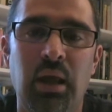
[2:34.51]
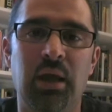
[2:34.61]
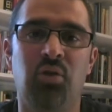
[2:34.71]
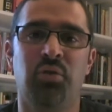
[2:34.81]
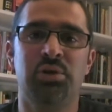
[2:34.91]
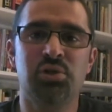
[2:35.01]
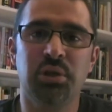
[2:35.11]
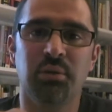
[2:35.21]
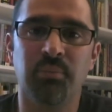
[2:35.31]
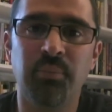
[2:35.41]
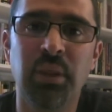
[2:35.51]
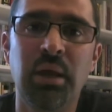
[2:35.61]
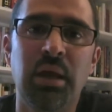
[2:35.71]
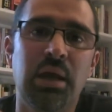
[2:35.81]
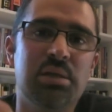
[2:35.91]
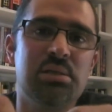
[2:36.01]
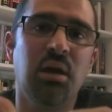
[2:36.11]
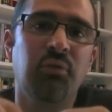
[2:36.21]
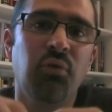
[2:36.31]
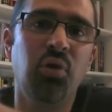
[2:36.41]
And Christian, it is
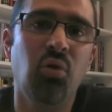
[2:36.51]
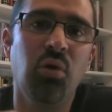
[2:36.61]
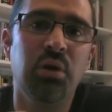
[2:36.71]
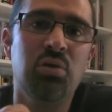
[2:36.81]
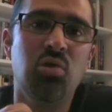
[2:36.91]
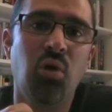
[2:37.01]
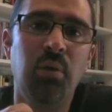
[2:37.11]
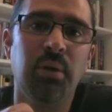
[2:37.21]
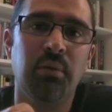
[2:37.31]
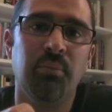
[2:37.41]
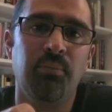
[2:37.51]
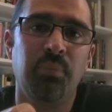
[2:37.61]
not for your enjoyment.